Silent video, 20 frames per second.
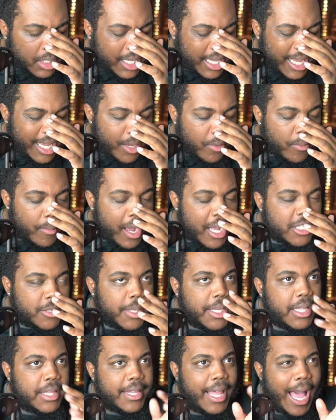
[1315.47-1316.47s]
it reminds me
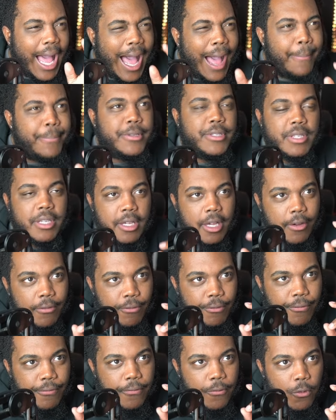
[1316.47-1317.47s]
the opposite of
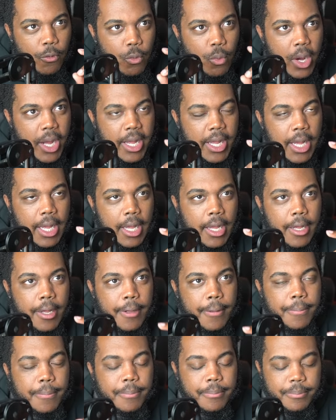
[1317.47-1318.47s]
what
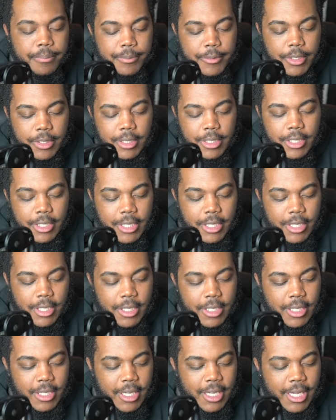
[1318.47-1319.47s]
um,
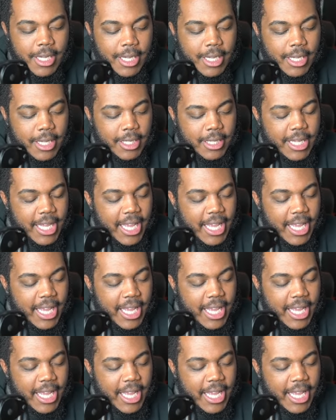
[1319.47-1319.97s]
uh, the